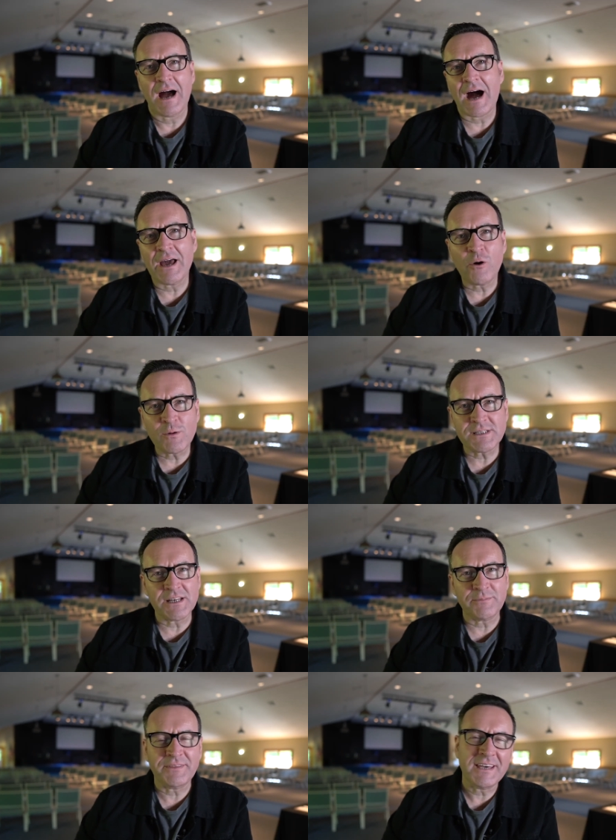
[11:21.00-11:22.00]
I always
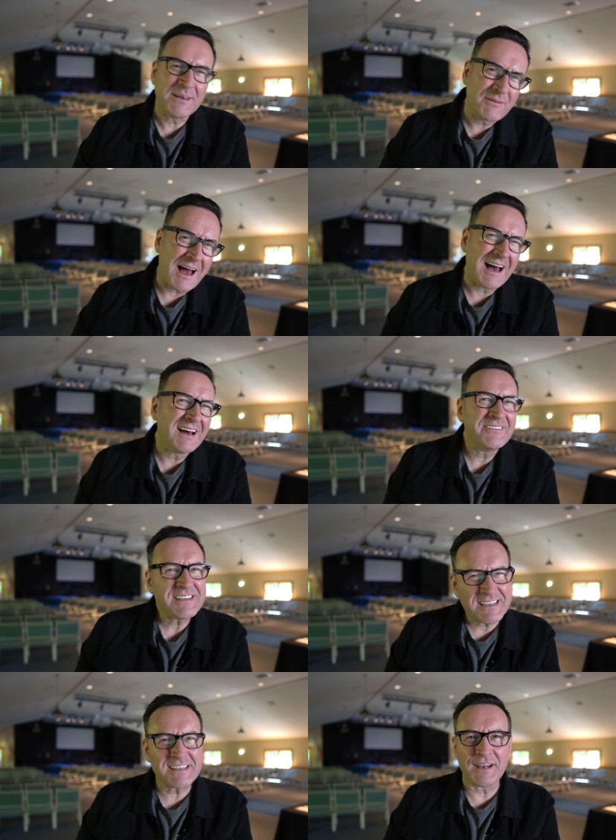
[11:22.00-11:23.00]
end up thinking, oh,
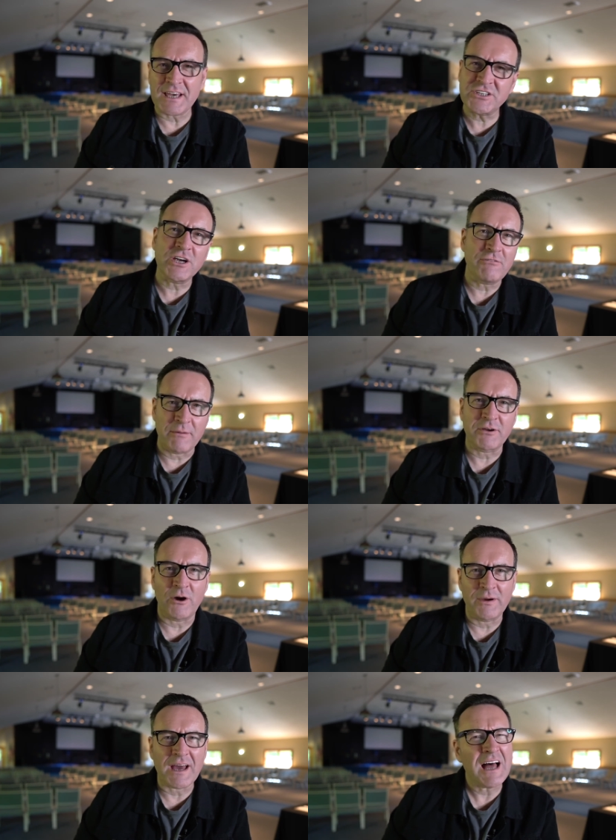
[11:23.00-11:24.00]
this is the last year I'm
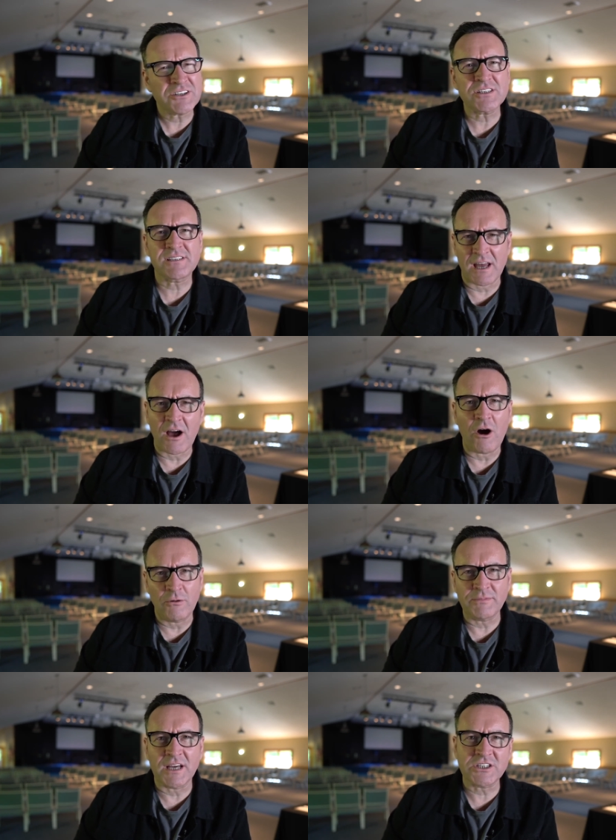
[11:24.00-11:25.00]
going. I'll just stay at
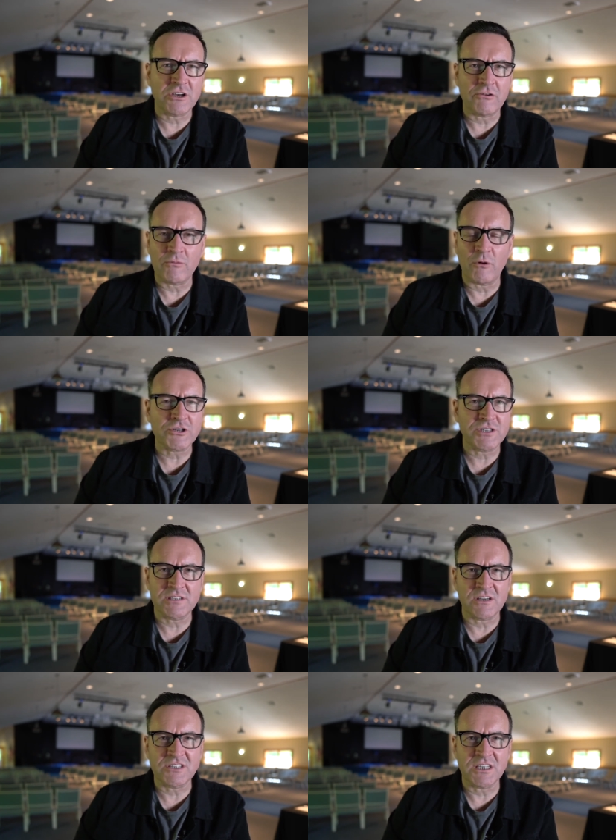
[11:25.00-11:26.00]
home next year and watch
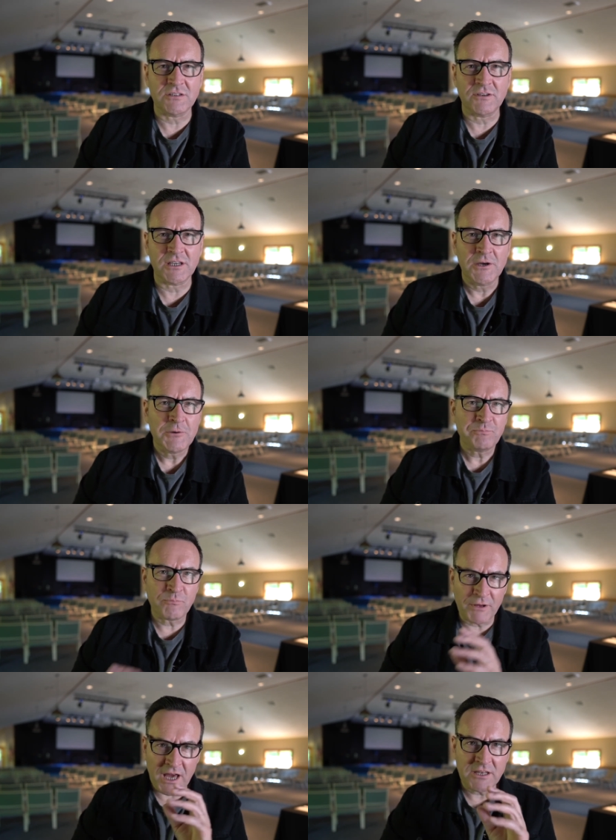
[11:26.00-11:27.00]
this on TV.
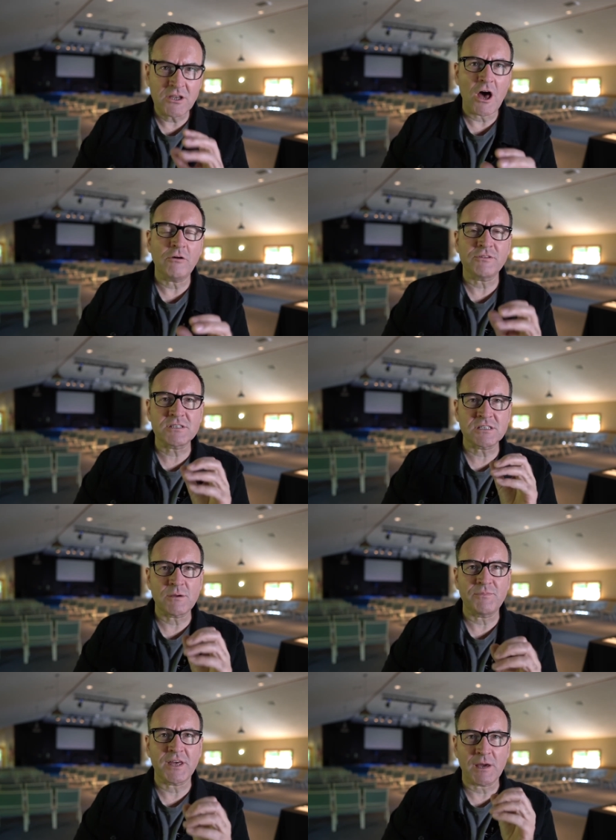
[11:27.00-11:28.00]
But I know there's
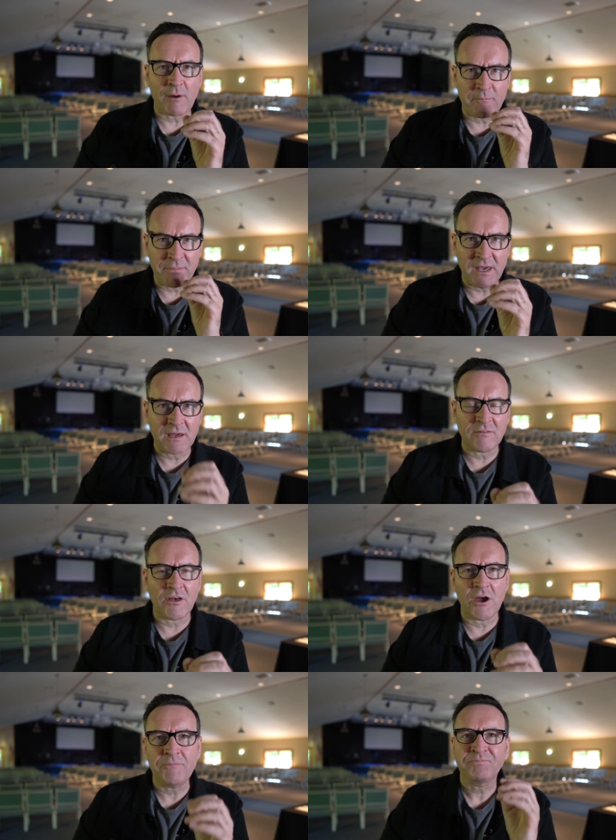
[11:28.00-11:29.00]
something about being
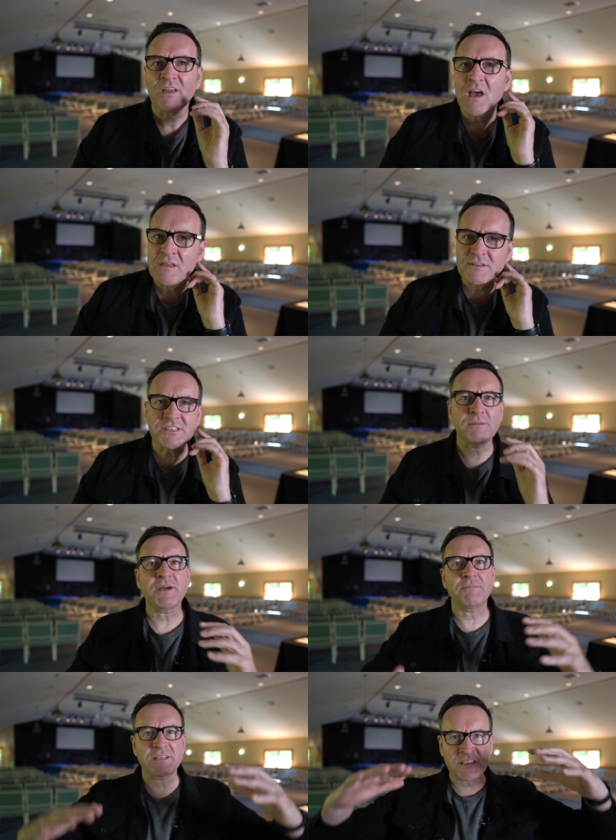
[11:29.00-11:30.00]
there. There's
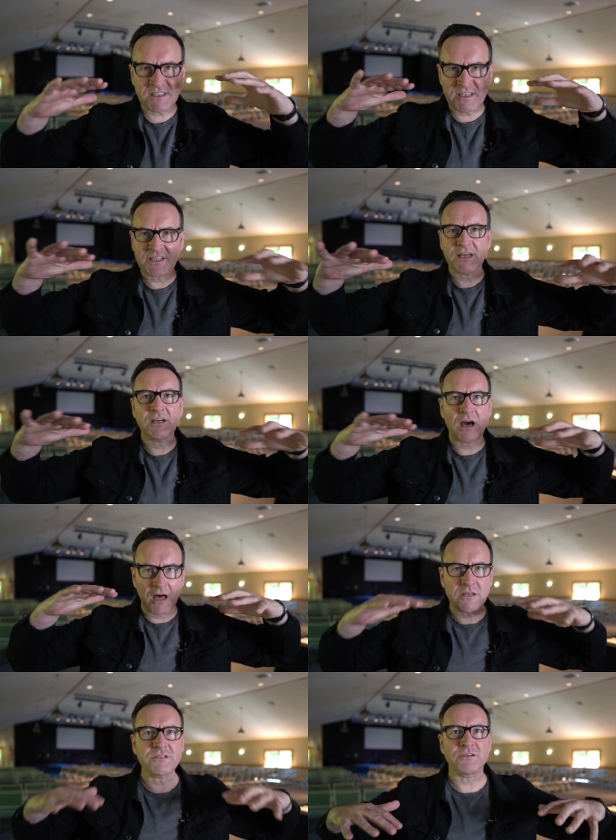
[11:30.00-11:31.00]
something about sitting
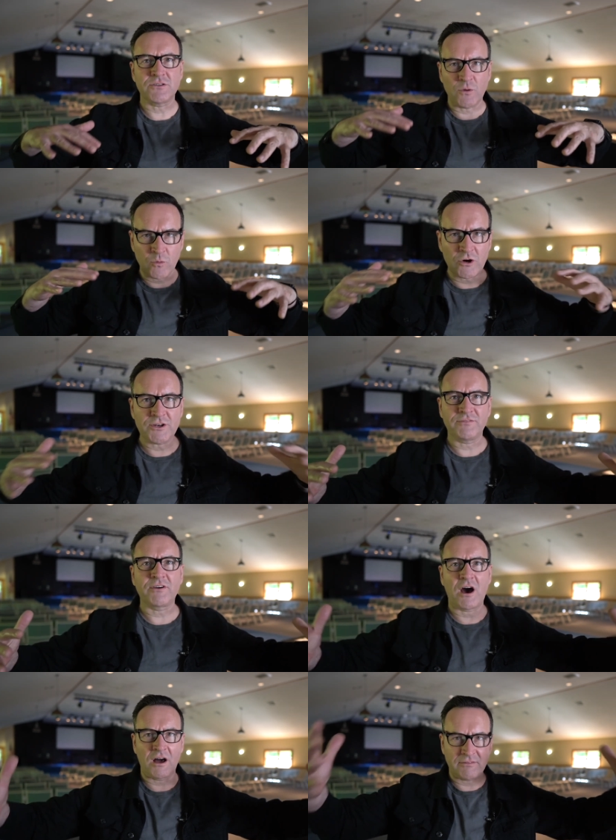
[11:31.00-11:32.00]
under the Word of
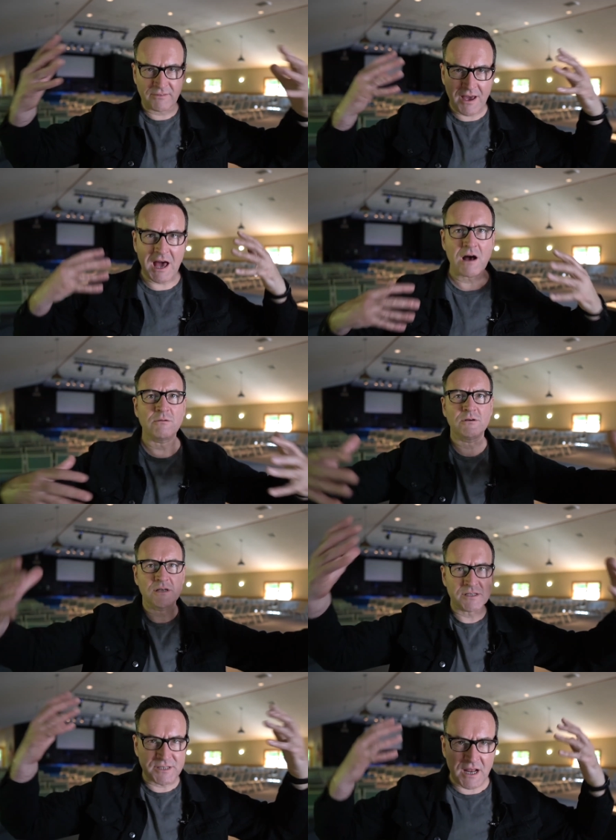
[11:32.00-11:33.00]
God for
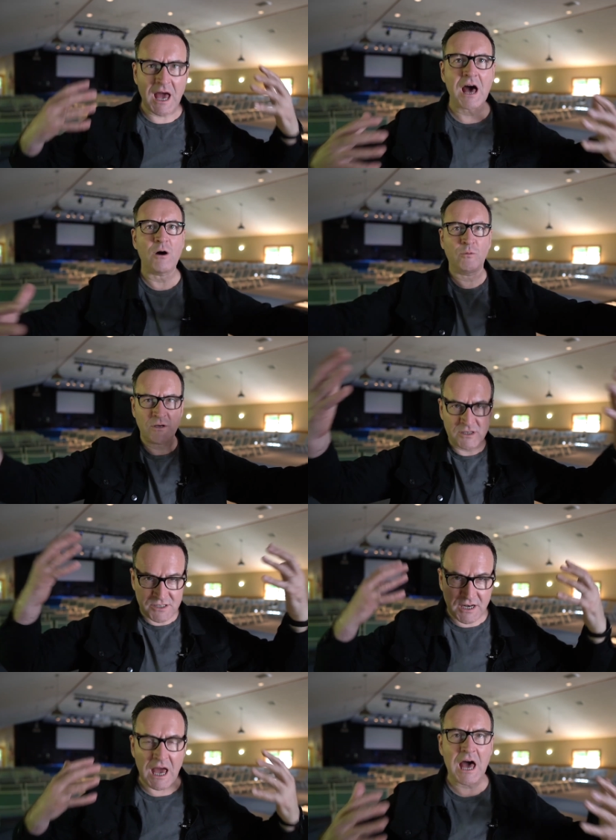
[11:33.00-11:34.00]
hours and
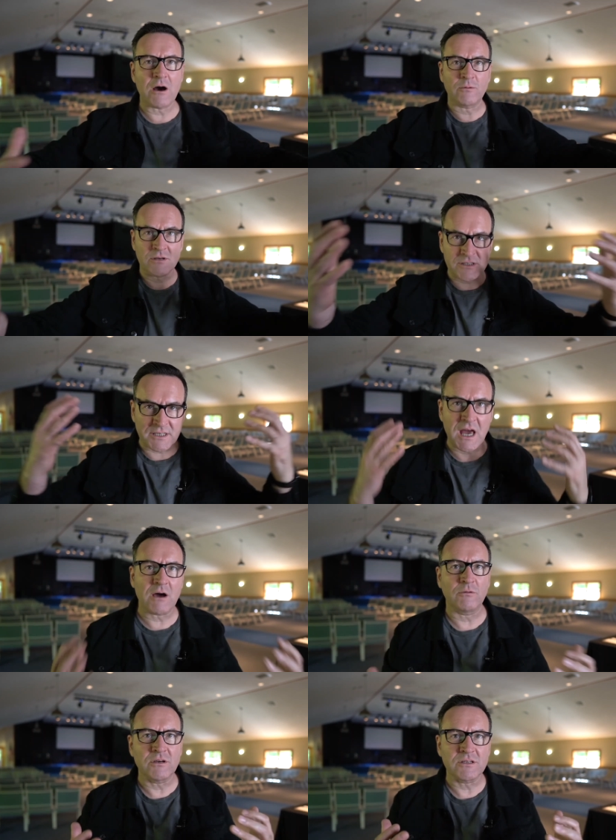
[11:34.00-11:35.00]
hours and hours and
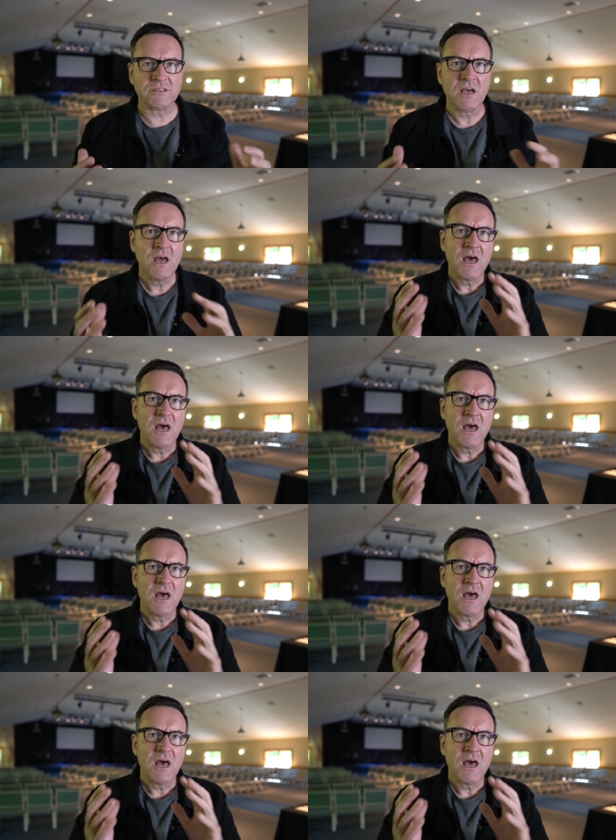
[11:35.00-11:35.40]
hours.